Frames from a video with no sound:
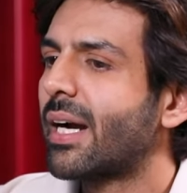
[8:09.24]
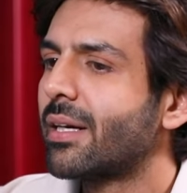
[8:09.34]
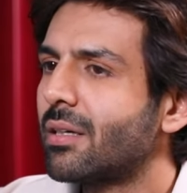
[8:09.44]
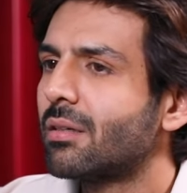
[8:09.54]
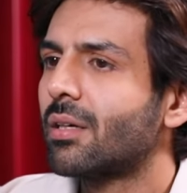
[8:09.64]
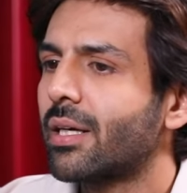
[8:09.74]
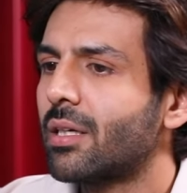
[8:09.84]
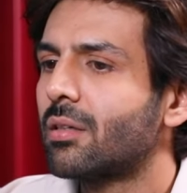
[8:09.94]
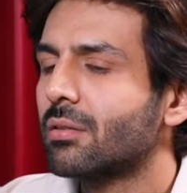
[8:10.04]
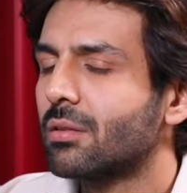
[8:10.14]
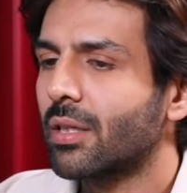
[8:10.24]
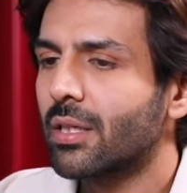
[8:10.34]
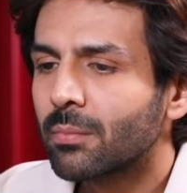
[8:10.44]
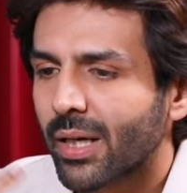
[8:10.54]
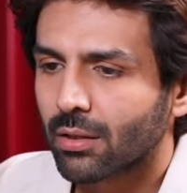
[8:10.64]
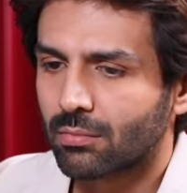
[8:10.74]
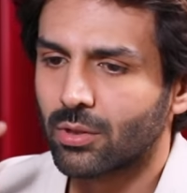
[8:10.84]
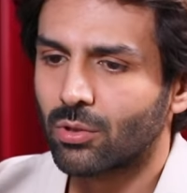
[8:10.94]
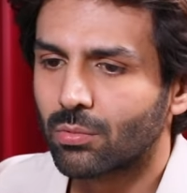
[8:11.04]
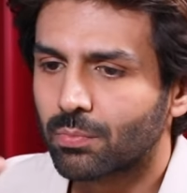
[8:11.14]
didn't hear my,
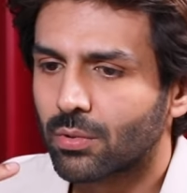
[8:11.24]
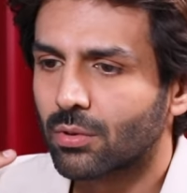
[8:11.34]
you know,